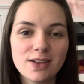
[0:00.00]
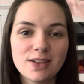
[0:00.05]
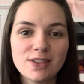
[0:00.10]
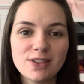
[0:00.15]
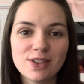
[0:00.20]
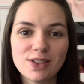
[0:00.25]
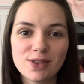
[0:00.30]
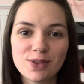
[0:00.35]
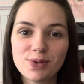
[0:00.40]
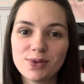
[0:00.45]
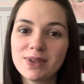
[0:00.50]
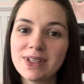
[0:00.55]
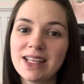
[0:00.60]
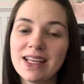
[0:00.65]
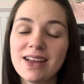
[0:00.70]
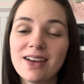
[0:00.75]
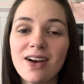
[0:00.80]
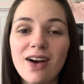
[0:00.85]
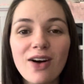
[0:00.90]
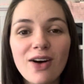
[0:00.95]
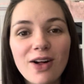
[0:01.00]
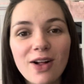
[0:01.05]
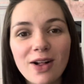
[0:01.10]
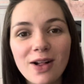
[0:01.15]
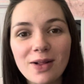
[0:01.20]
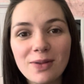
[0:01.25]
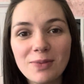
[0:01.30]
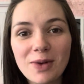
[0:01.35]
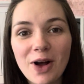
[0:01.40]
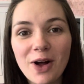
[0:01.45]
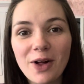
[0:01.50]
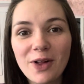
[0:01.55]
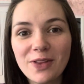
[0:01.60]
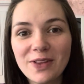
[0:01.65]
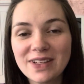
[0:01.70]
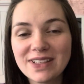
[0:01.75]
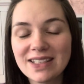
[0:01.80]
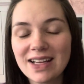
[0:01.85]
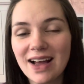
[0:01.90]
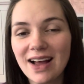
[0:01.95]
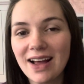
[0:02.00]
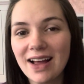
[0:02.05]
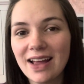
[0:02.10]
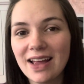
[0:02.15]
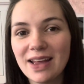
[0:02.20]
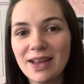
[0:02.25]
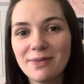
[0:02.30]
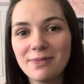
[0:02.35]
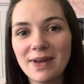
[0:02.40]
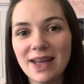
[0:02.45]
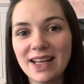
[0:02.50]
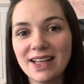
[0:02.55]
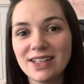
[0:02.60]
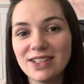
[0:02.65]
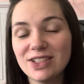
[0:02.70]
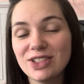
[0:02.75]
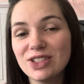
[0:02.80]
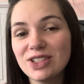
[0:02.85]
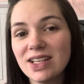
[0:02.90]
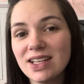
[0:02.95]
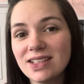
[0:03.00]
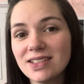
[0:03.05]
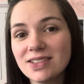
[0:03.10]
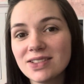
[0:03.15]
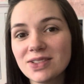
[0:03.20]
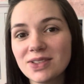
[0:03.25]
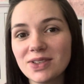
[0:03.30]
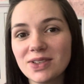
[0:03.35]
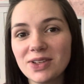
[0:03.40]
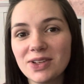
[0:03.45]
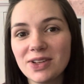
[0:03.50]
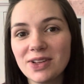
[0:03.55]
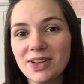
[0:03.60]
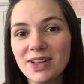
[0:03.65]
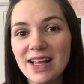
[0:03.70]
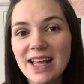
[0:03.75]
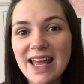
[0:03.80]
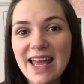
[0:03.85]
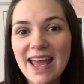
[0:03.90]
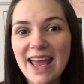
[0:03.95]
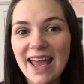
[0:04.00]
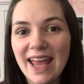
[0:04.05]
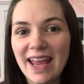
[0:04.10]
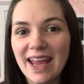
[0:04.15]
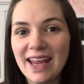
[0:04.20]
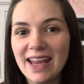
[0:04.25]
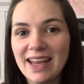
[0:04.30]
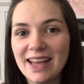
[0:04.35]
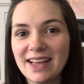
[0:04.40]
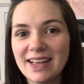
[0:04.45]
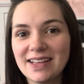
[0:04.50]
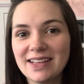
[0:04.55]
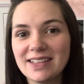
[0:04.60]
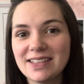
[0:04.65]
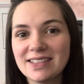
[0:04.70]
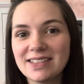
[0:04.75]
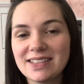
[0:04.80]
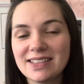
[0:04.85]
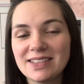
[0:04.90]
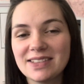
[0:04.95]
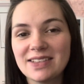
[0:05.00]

just really calm all the time and gentle, and